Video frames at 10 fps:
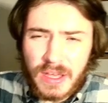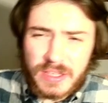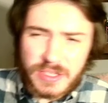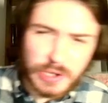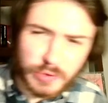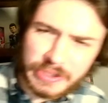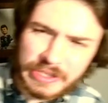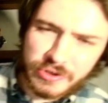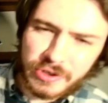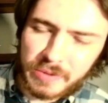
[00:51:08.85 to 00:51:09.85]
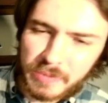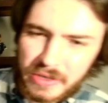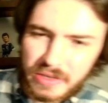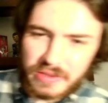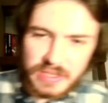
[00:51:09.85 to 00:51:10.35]
it's going to really intrigue
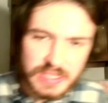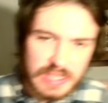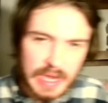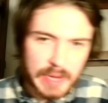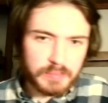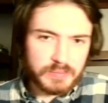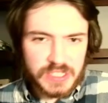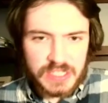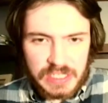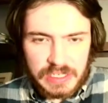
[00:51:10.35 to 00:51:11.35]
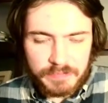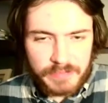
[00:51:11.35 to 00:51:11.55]
me in this game to see